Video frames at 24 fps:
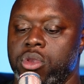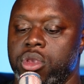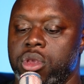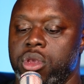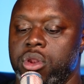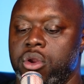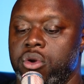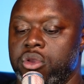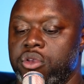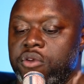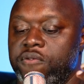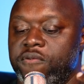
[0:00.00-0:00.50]

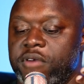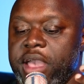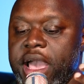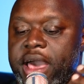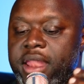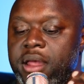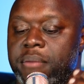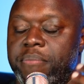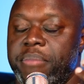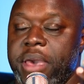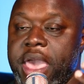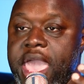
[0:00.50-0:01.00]
you know, you've
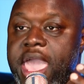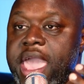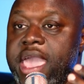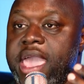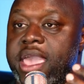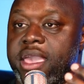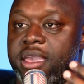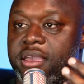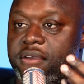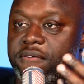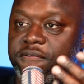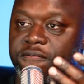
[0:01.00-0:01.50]
got to
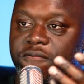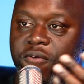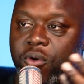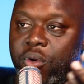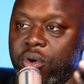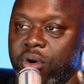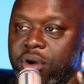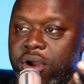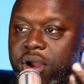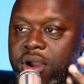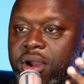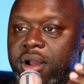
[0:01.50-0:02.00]
pay
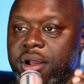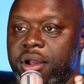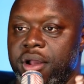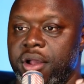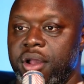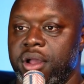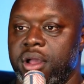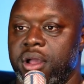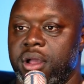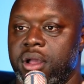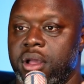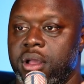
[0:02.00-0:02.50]
for
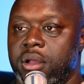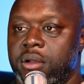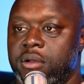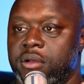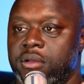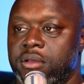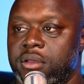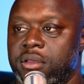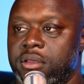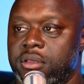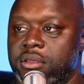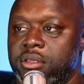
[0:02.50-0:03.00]

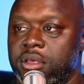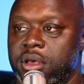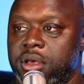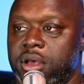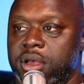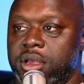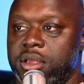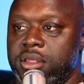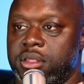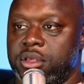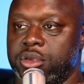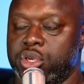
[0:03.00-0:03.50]

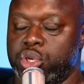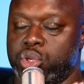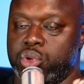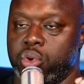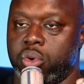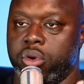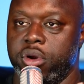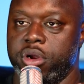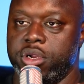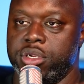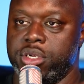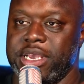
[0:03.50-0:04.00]
the the
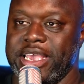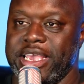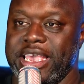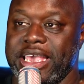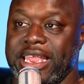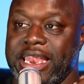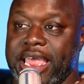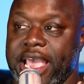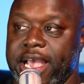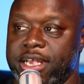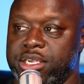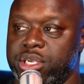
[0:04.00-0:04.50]
storage
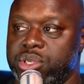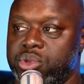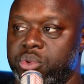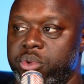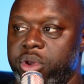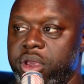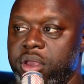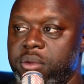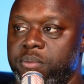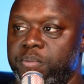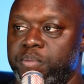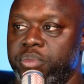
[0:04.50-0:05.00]
in
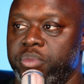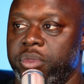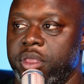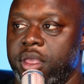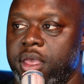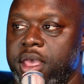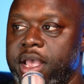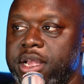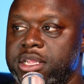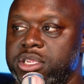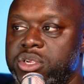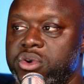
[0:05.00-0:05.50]
S3.
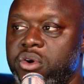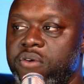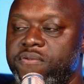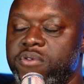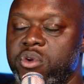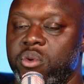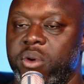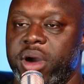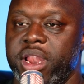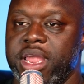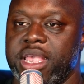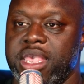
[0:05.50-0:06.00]
And so if
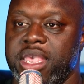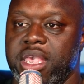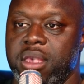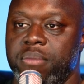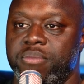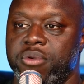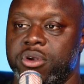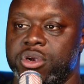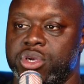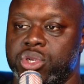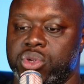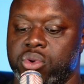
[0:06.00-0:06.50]
you want to
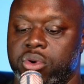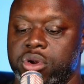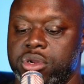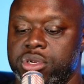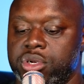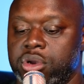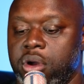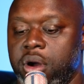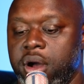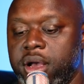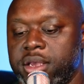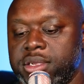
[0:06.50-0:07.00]
keep your
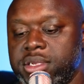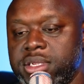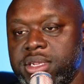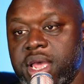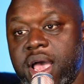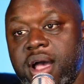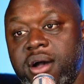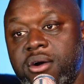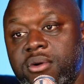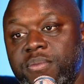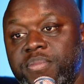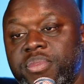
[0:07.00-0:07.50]
storage costs
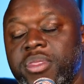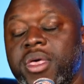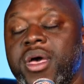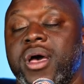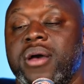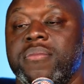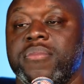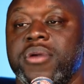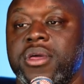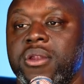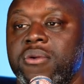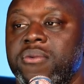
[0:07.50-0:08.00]
down,
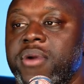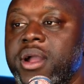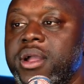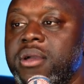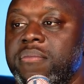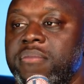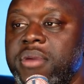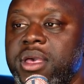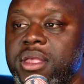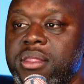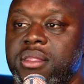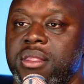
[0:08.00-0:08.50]
I'm going to
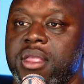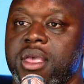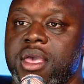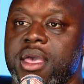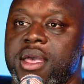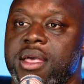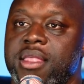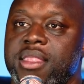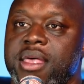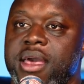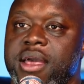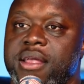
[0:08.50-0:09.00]
recommend
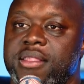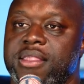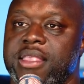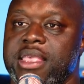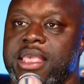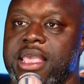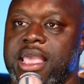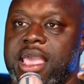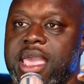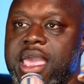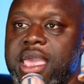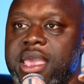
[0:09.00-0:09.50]
that at
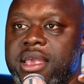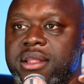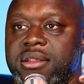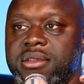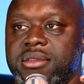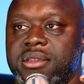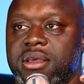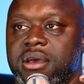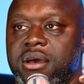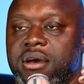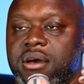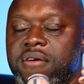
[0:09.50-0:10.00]
the
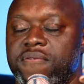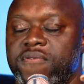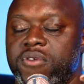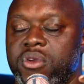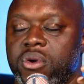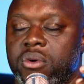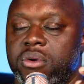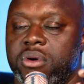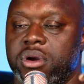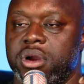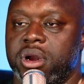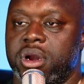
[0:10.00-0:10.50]
end of
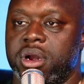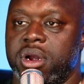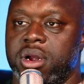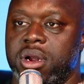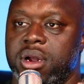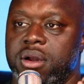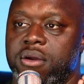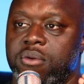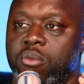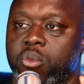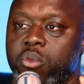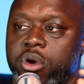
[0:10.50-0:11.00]

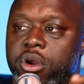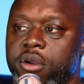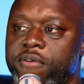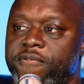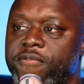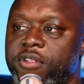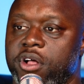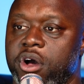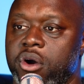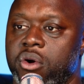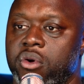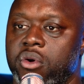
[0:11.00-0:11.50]
your
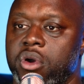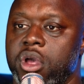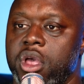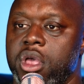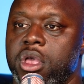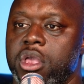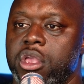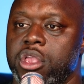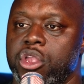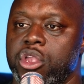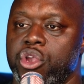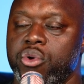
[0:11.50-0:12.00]
workflow,
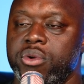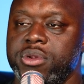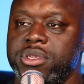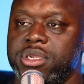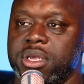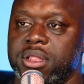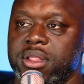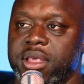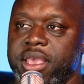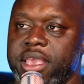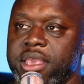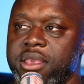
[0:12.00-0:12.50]
you
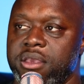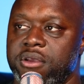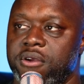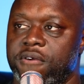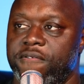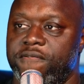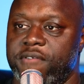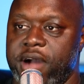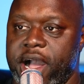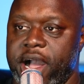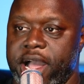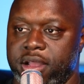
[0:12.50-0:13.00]
delete your
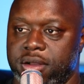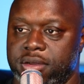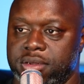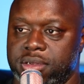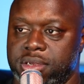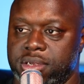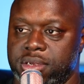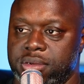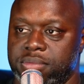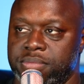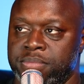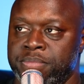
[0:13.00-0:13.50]

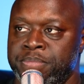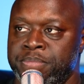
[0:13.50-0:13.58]
files.